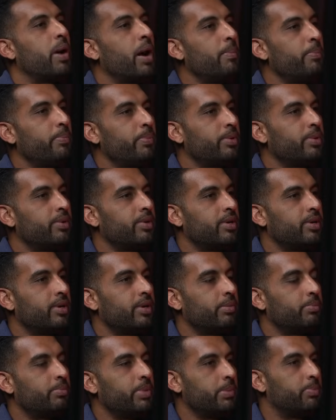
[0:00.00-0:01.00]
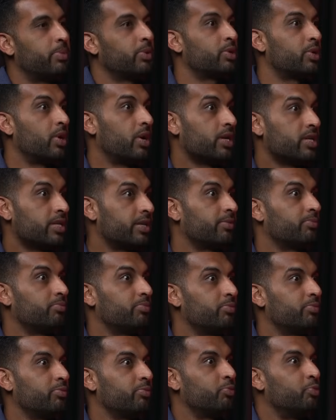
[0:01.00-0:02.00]
to pump, people started to
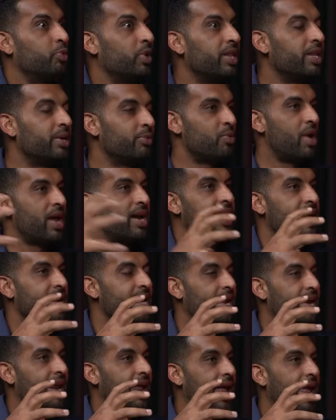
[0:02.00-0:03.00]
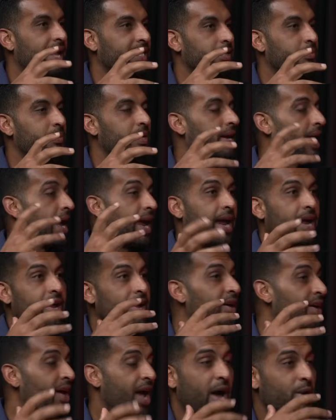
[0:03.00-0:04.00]
really run in and ask me, hey,
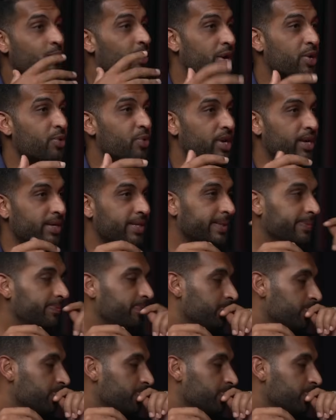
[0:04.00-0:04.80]
how do I do this?